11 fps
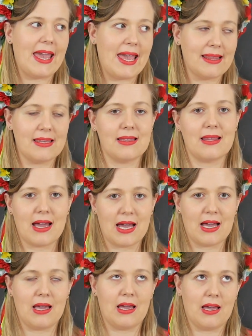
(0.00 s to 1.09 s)
any
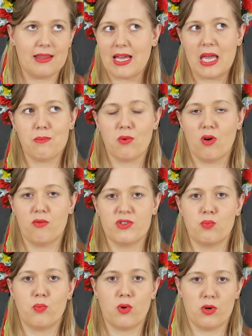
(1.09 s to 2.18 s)
type of
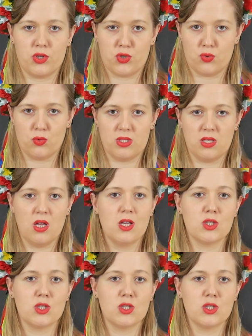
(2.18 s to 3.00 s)
sport shoes.